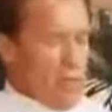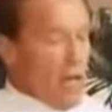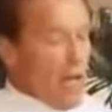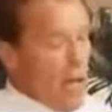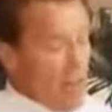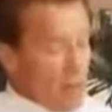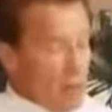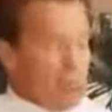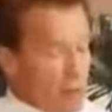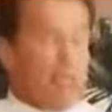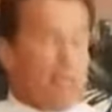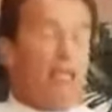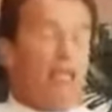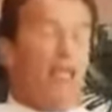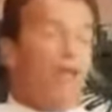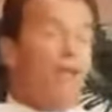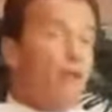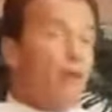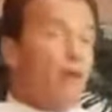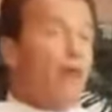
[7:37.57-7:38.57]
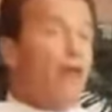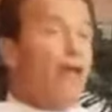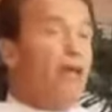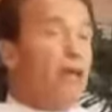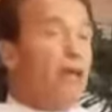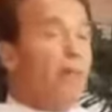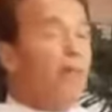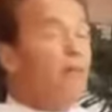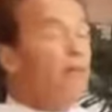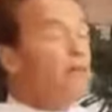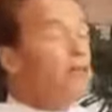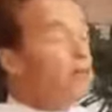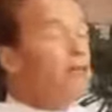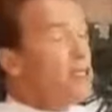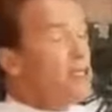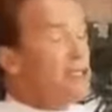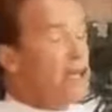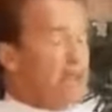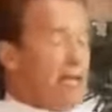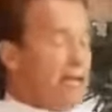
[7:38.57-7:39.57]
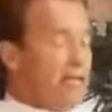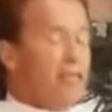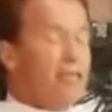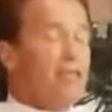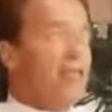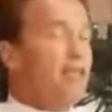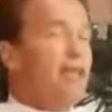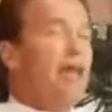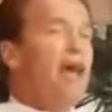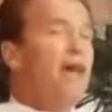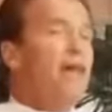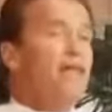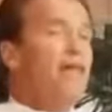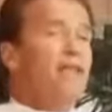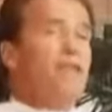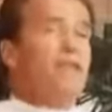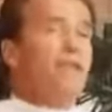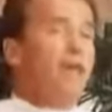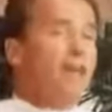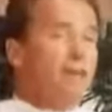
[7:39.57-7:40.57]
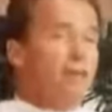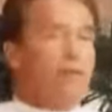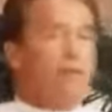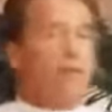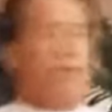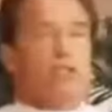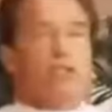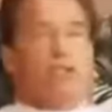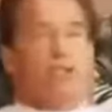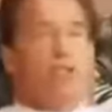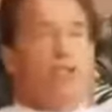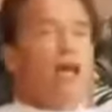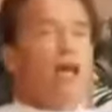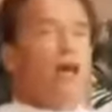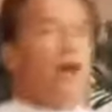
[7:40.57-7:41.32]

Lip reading: I was lucky growing up because I did not have the television,